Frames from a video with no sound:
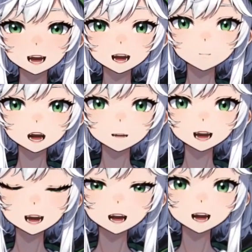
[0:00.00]
so if you have
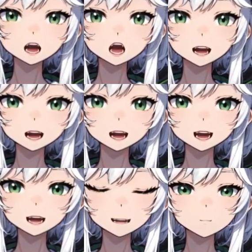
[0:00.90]
any questions,
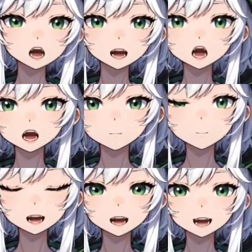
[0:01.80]
feel free to drop them in chat.